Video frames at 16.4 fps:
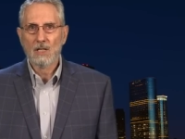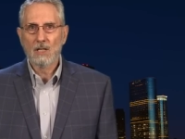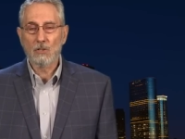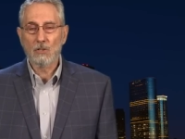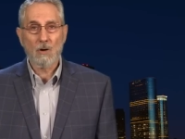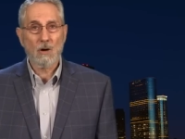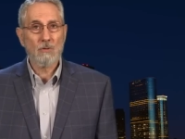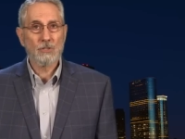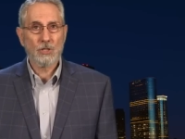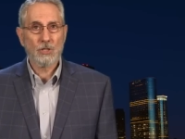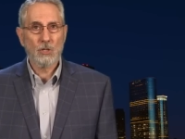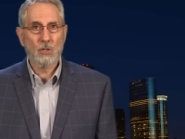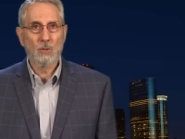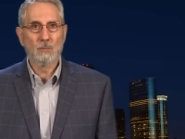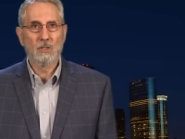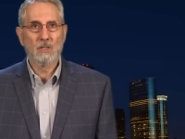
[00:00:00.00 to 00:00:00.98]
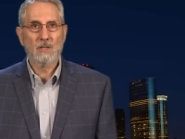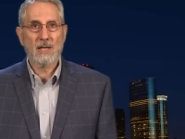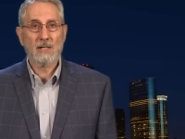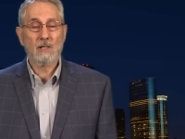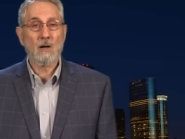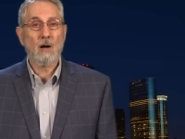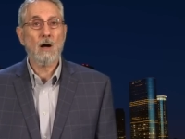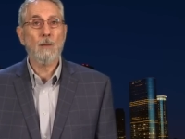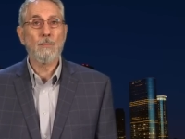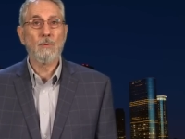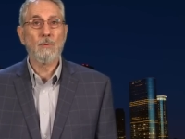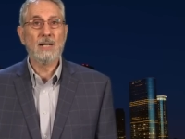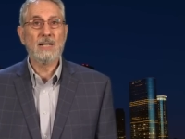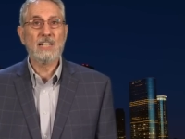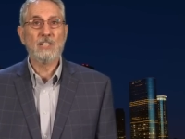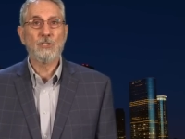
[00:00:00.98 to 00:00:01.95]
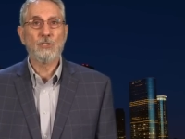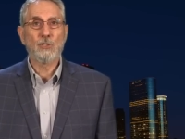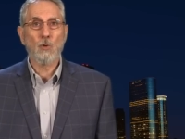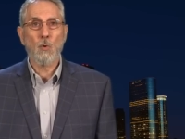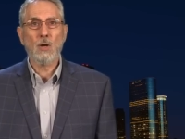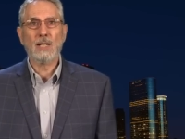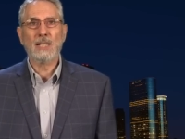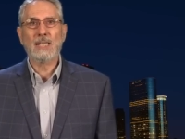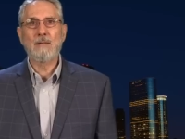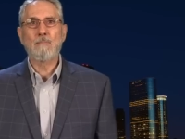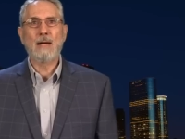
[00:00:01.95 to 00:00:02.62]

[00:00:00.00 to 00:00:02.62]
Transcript: across Cuba that are operated jointly